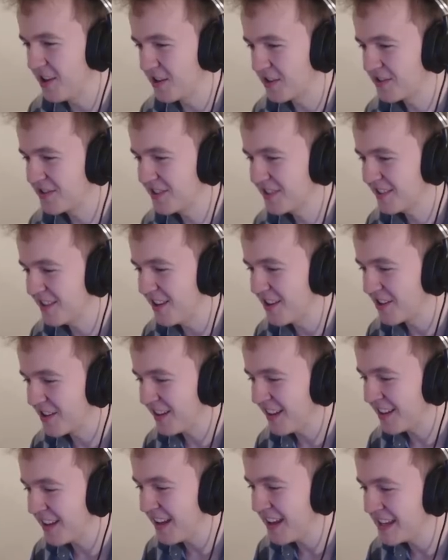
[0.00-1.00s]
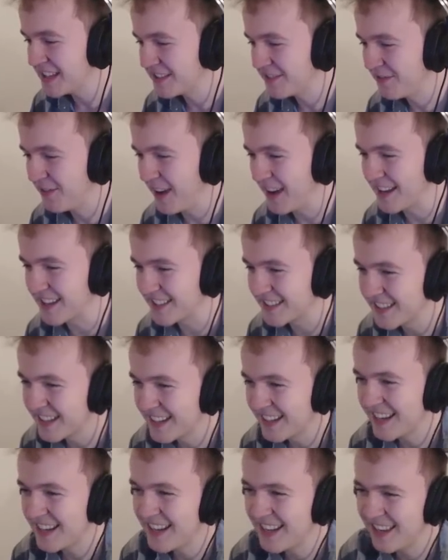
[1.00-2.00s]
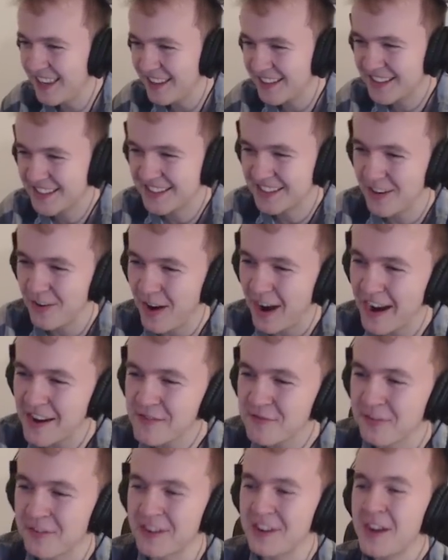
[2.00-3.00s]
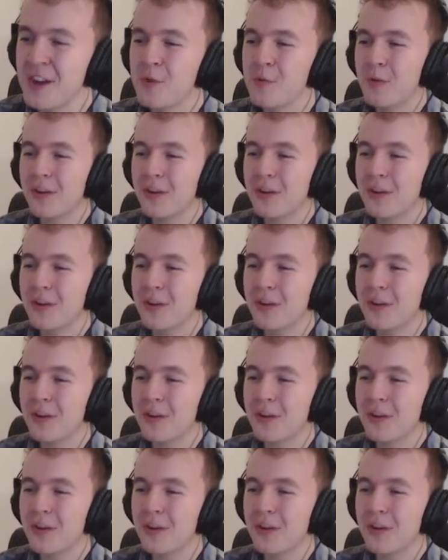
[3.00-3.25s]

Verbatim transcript: look, just look, look at his face. He looks so angry.